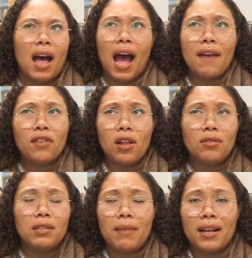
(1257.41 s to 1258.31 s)
I have
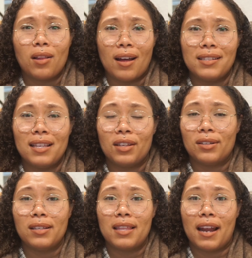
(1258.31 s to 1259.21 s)
clothes in my closet
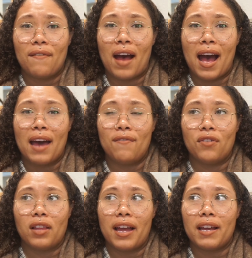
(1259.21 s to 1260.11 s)
literally that I've had for
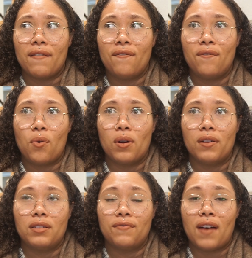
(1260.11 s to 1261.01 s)
like 4
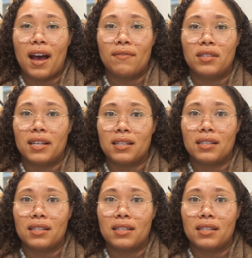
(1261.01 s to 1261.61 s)
to 5, 6,